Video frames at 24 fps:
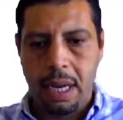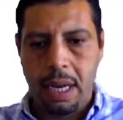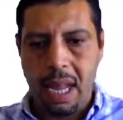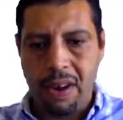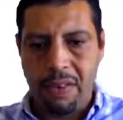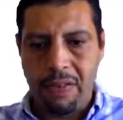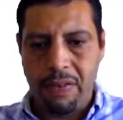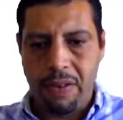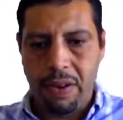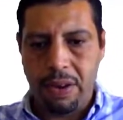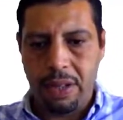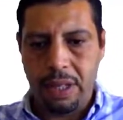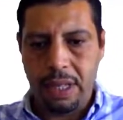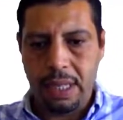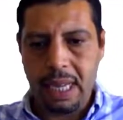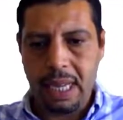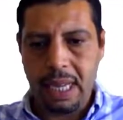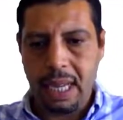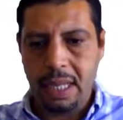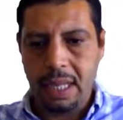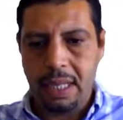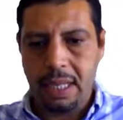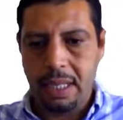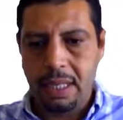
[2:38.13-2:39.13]
Now for the
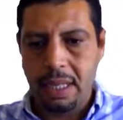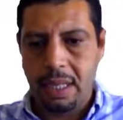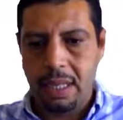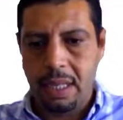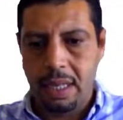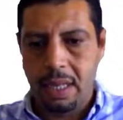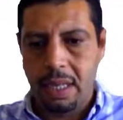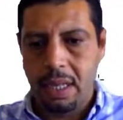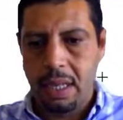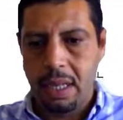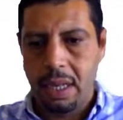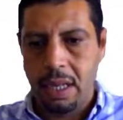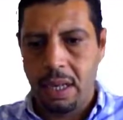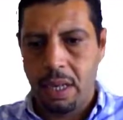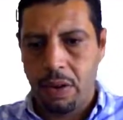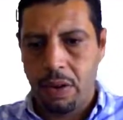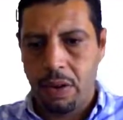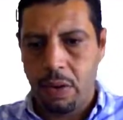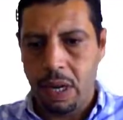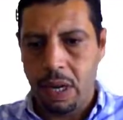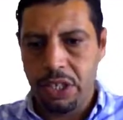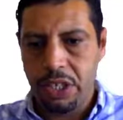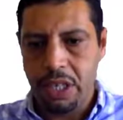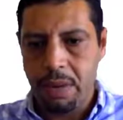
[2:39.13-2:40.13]
second
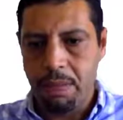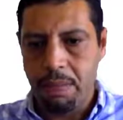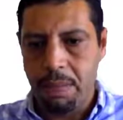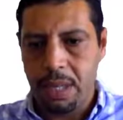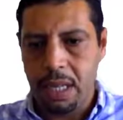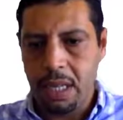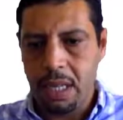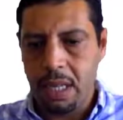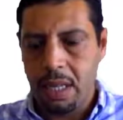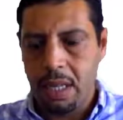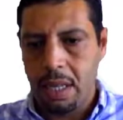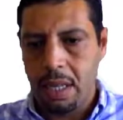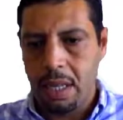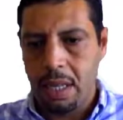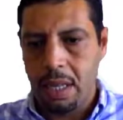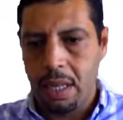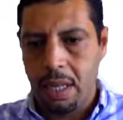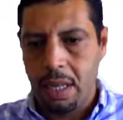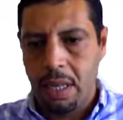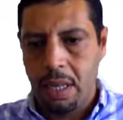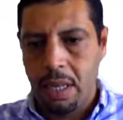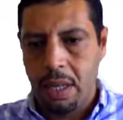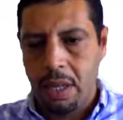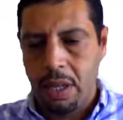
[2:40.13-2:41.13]
question, B,
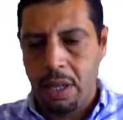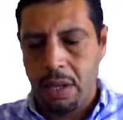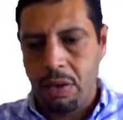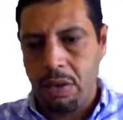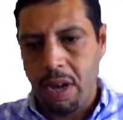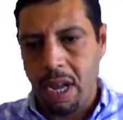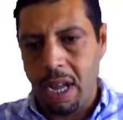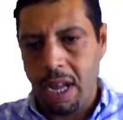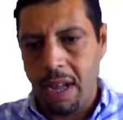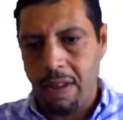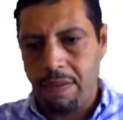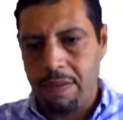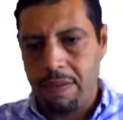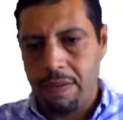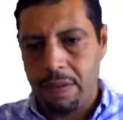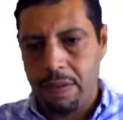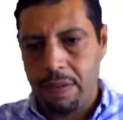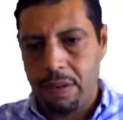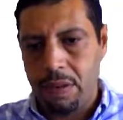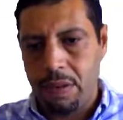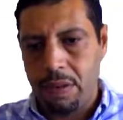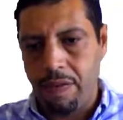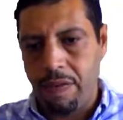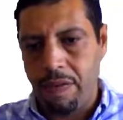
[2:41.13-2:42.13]
you have
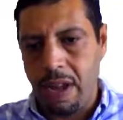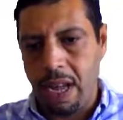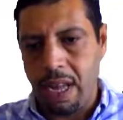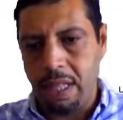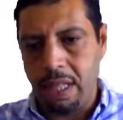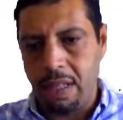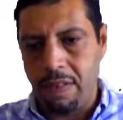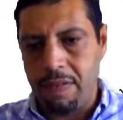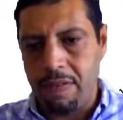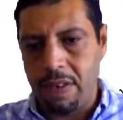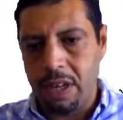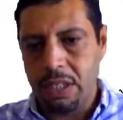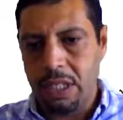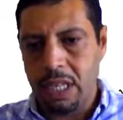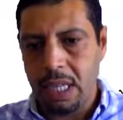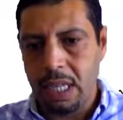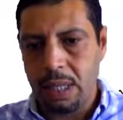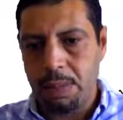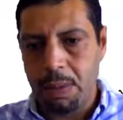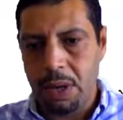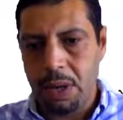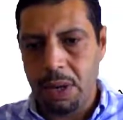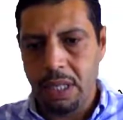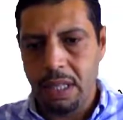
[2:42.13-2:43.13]
to find the
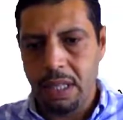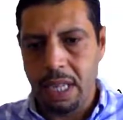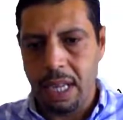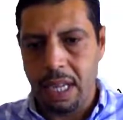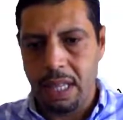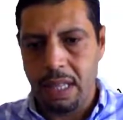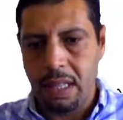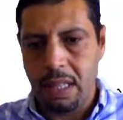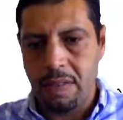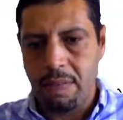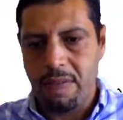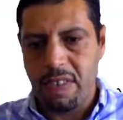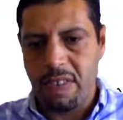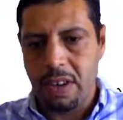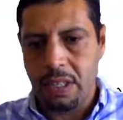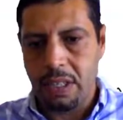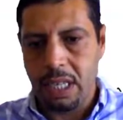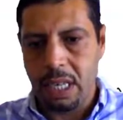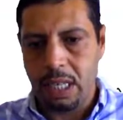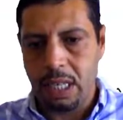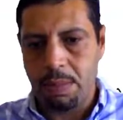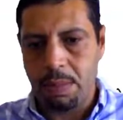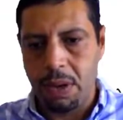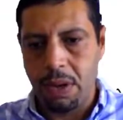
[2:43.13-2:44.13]
vertex point, and the
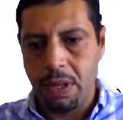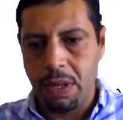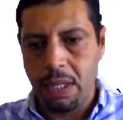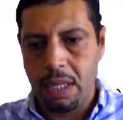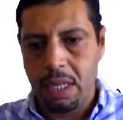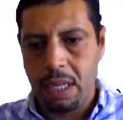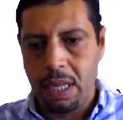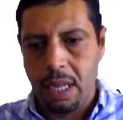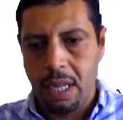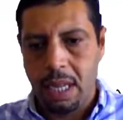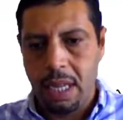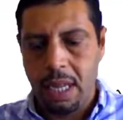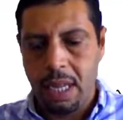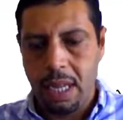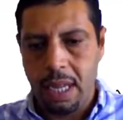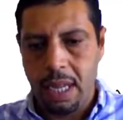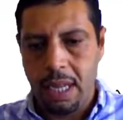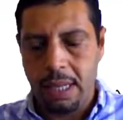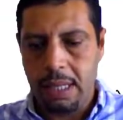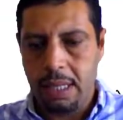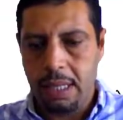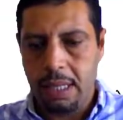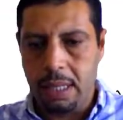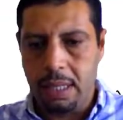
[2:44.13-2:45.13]
vertex point
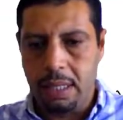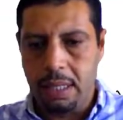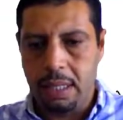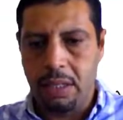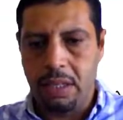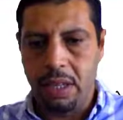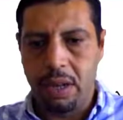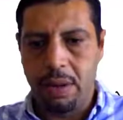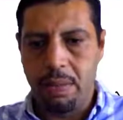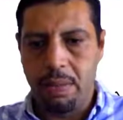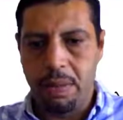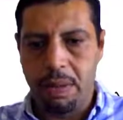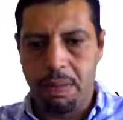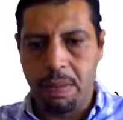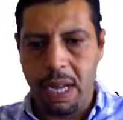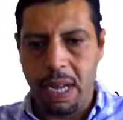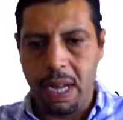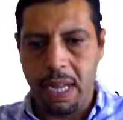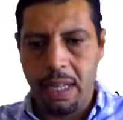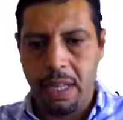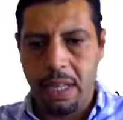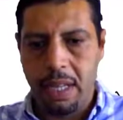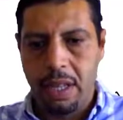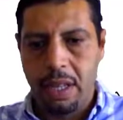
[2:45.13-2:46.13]
is determined
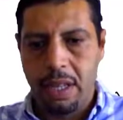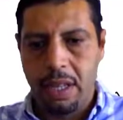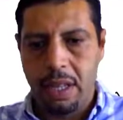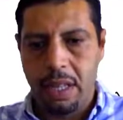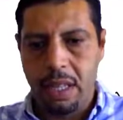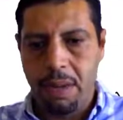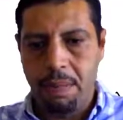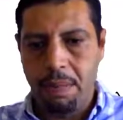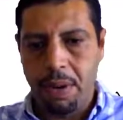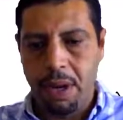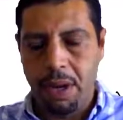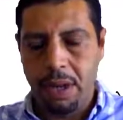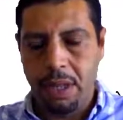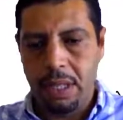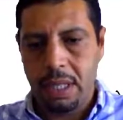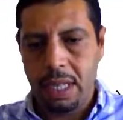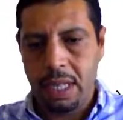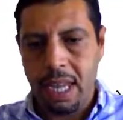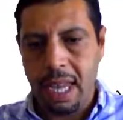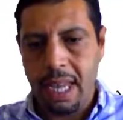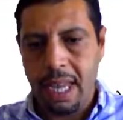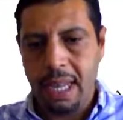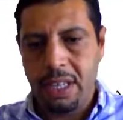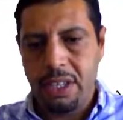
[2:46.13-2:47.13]
by the
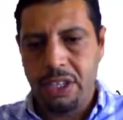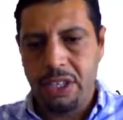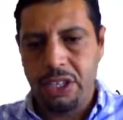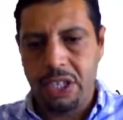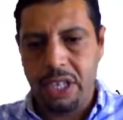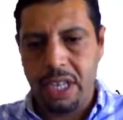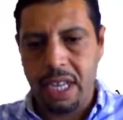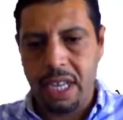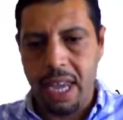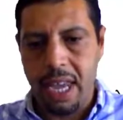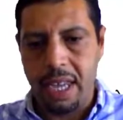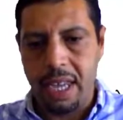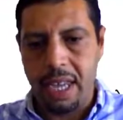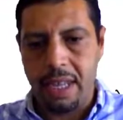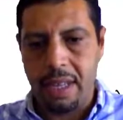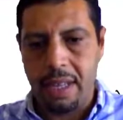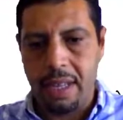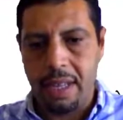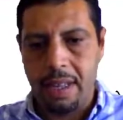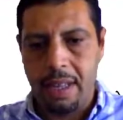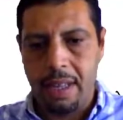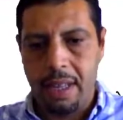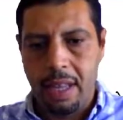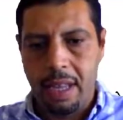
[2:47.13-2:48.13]
point hk.
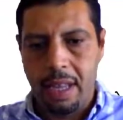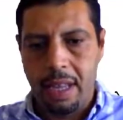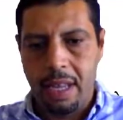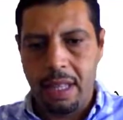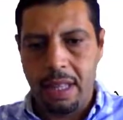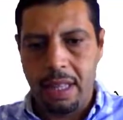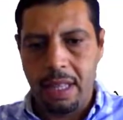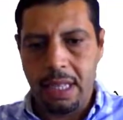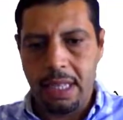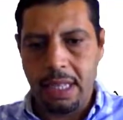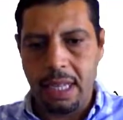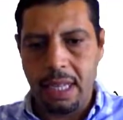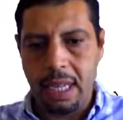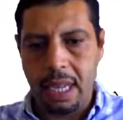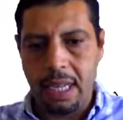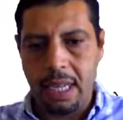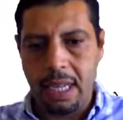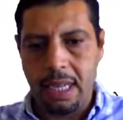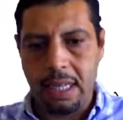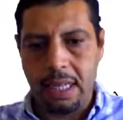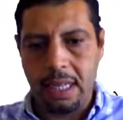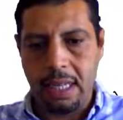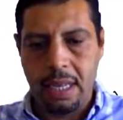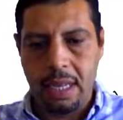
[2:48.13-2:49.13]
In this
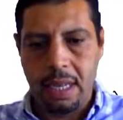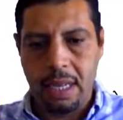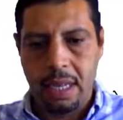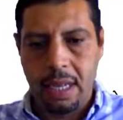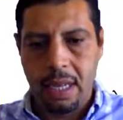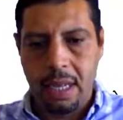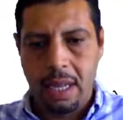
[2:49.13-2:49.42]
case,